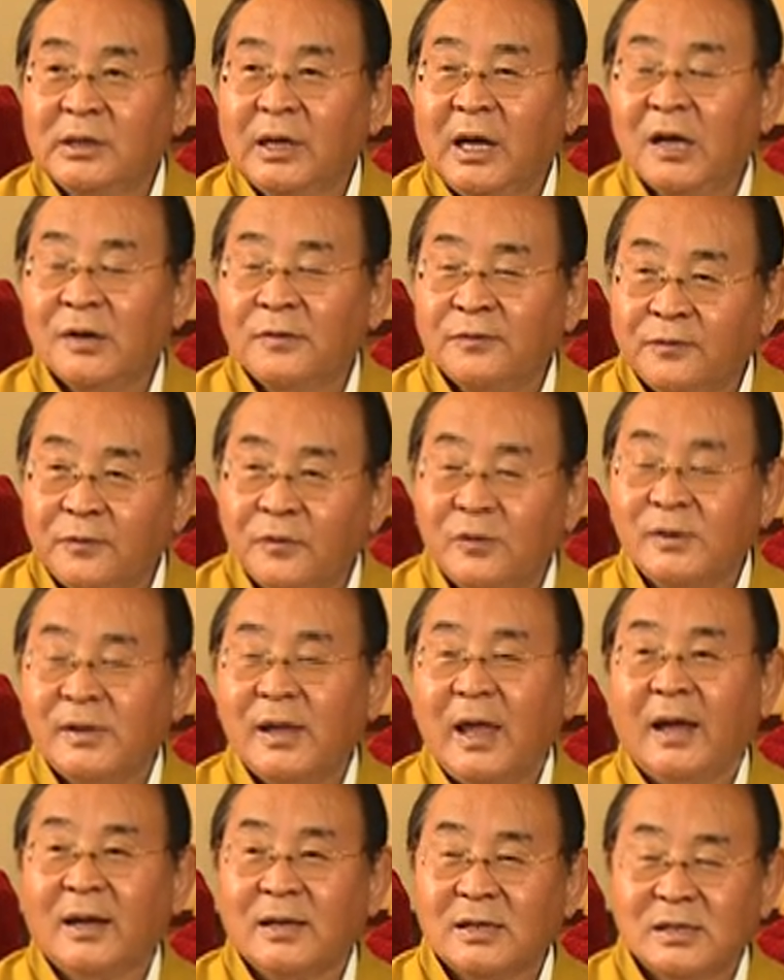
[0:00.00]
And for
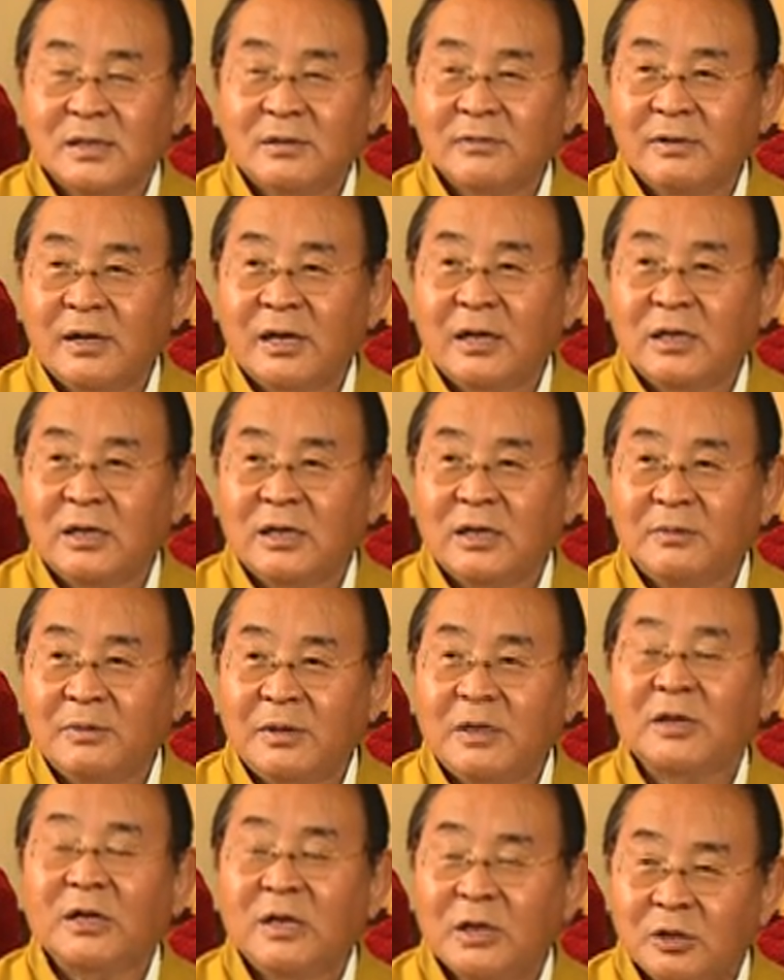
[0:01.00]
that, really,
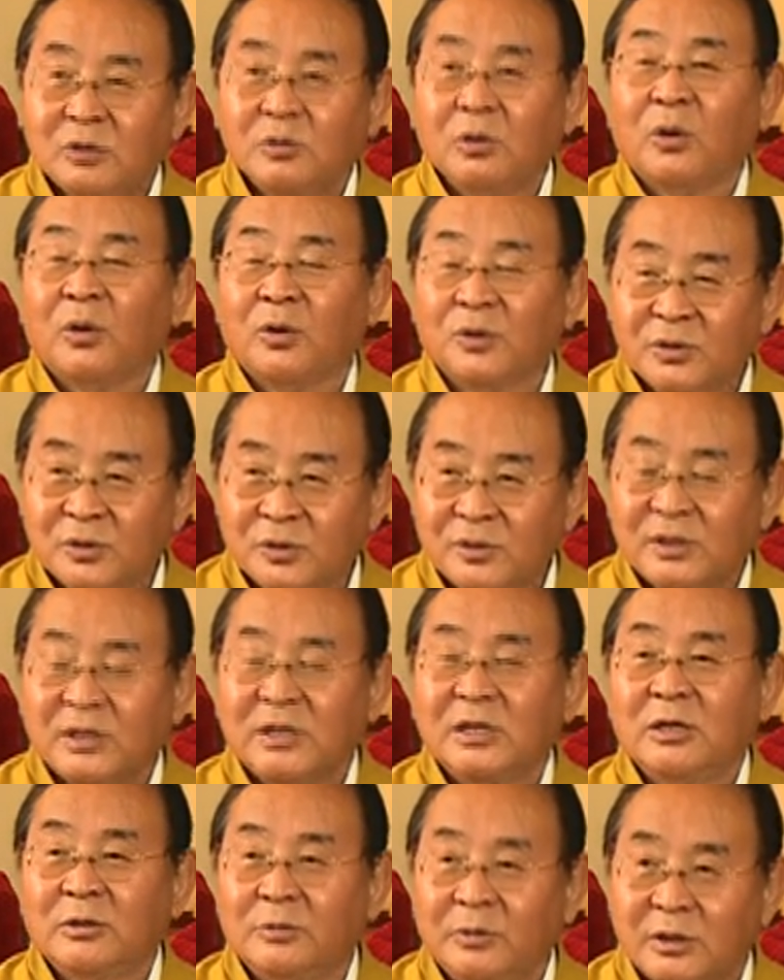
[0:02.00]
we need to also
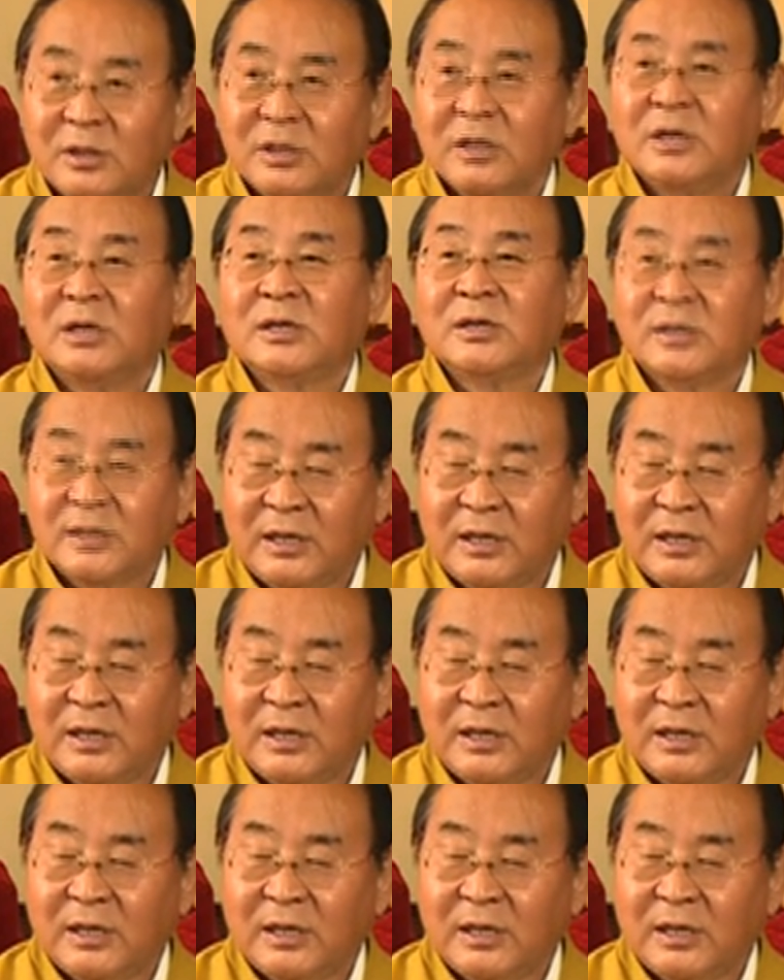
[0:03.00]
deal with these